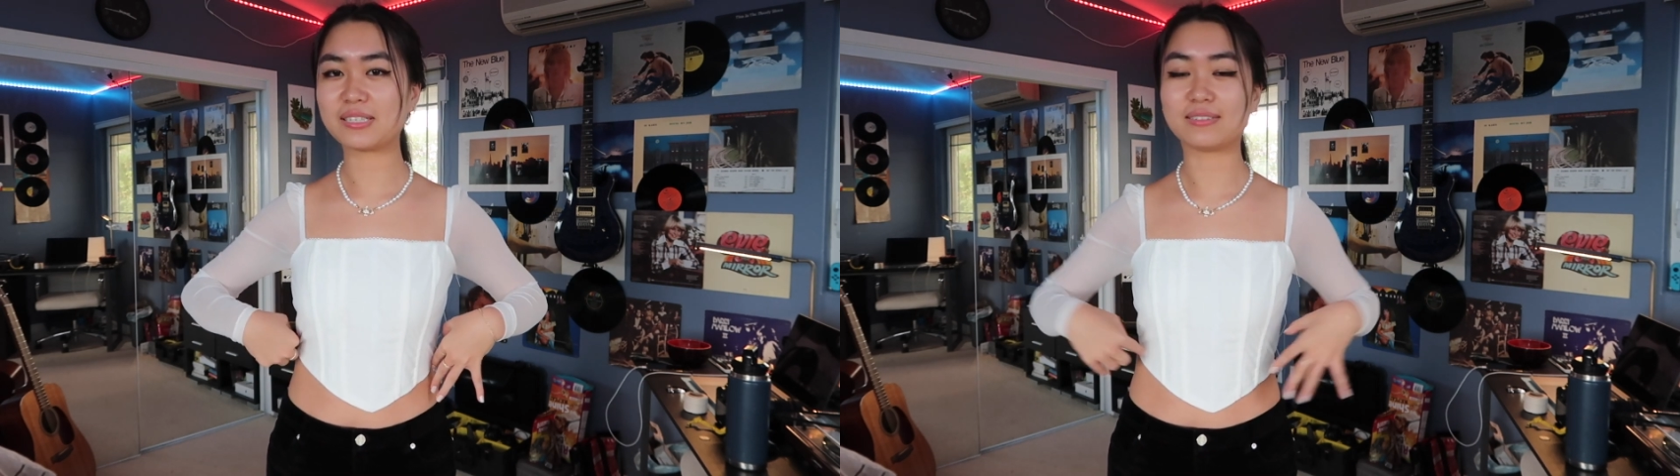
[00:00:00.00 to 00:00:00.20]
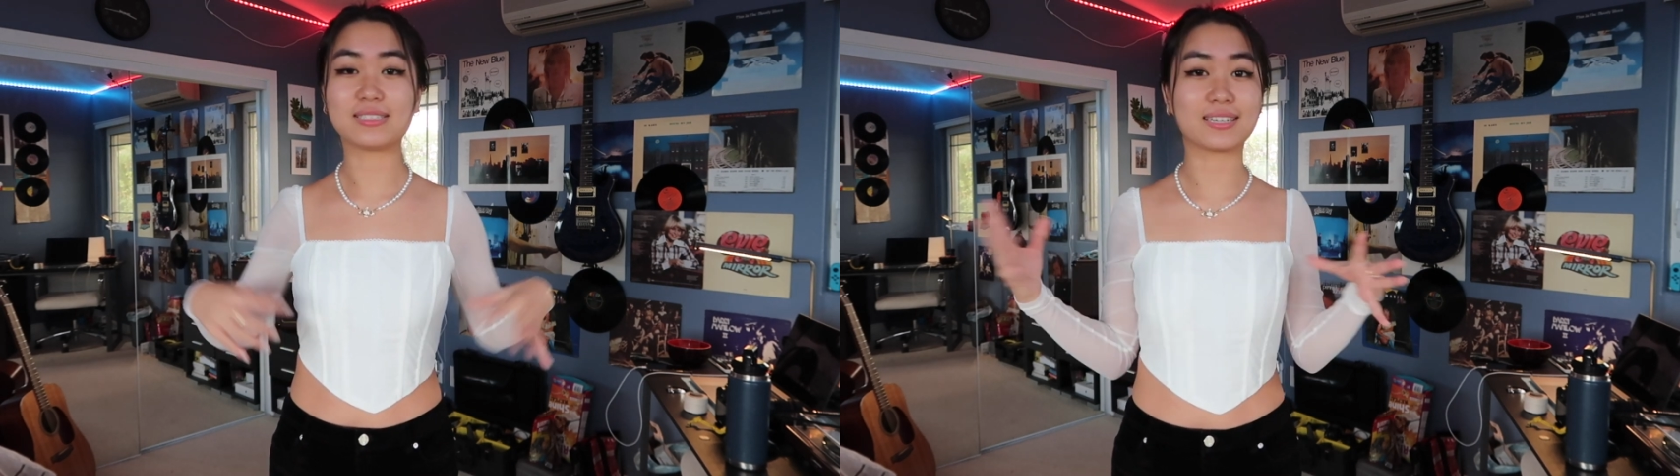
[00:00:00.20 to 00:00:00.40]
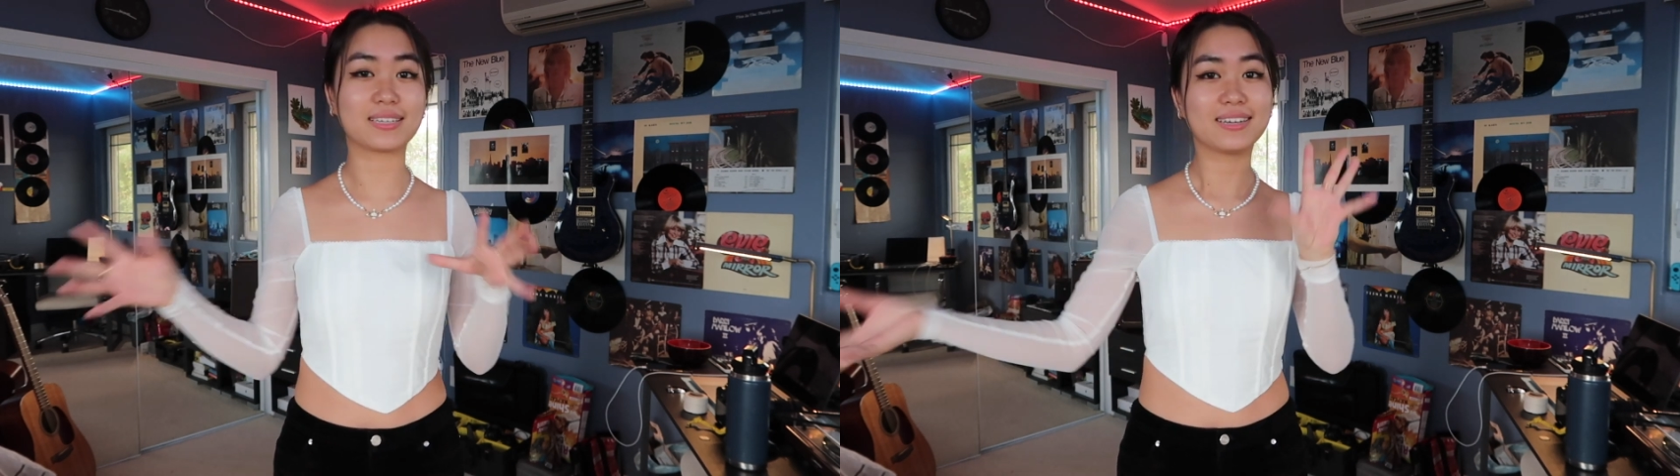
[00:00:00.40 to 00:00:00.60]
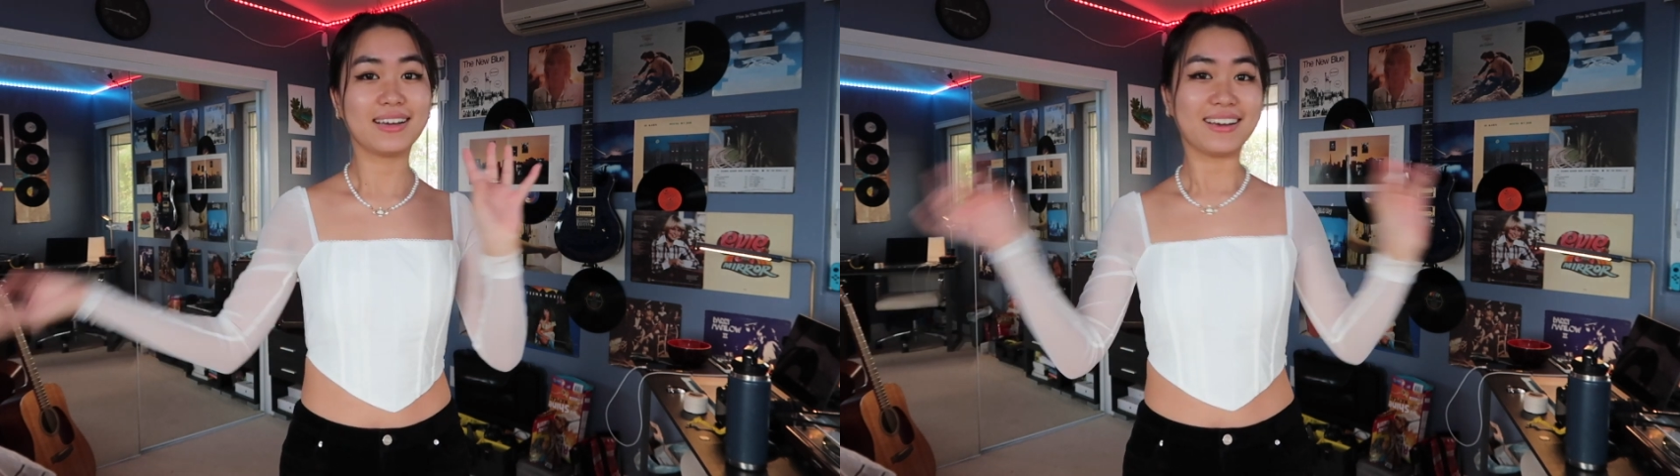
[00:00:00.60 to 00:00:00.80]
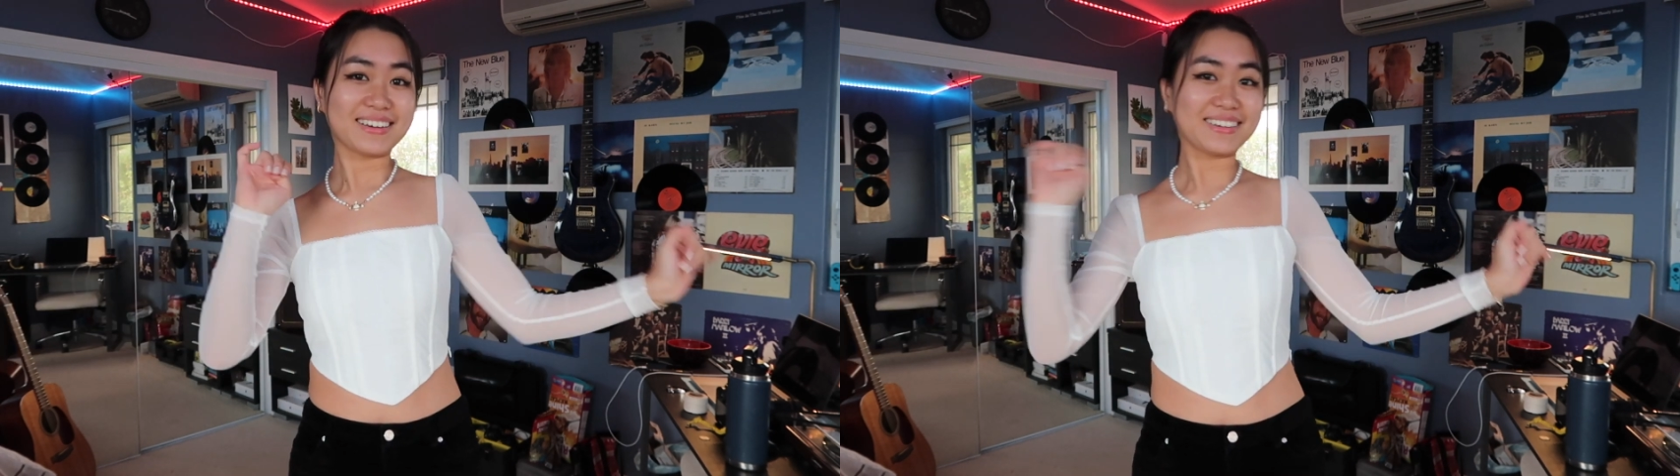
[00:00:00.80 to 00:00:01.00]
so it's like
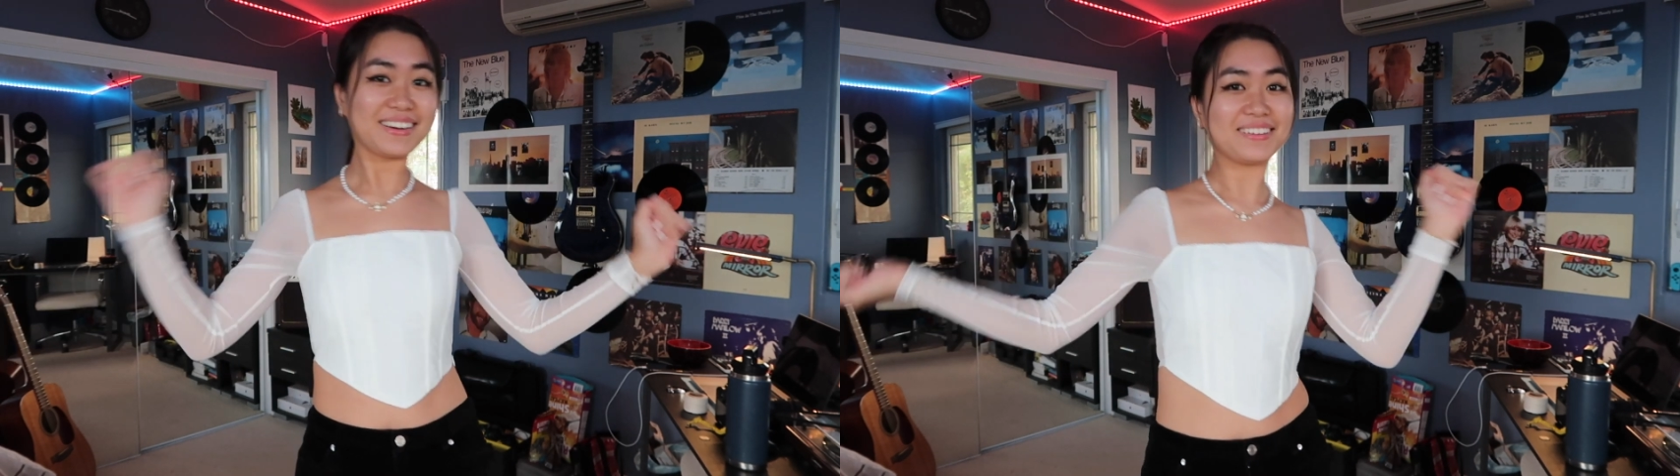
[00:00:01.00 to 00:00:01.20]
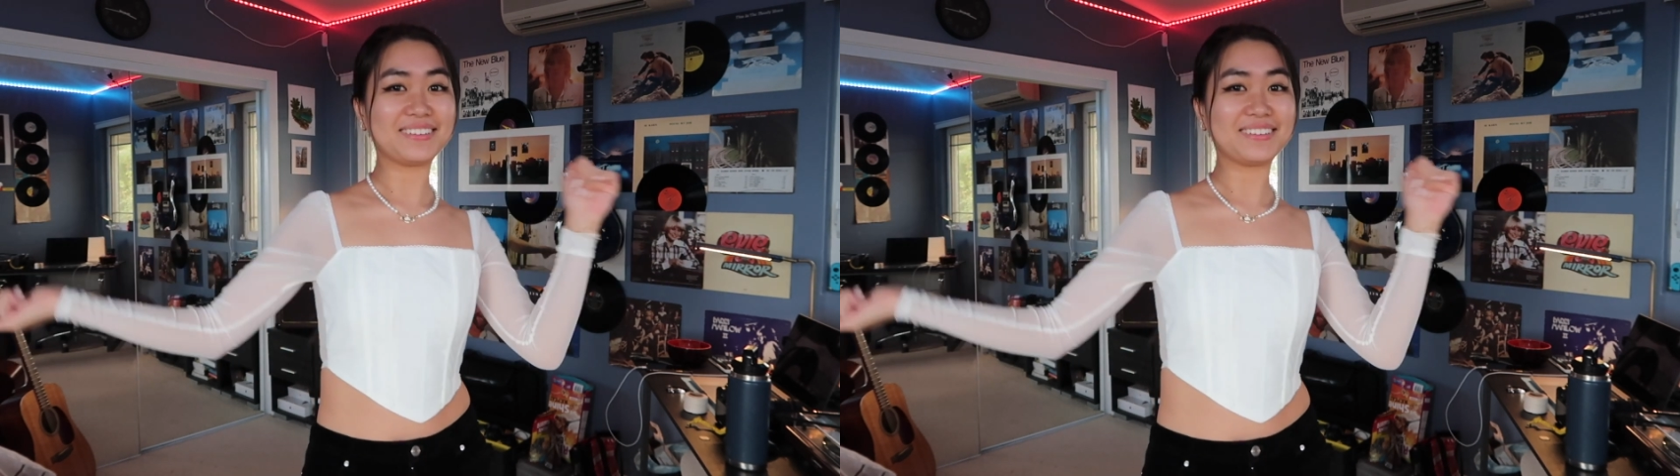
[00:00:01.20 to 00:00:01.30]
good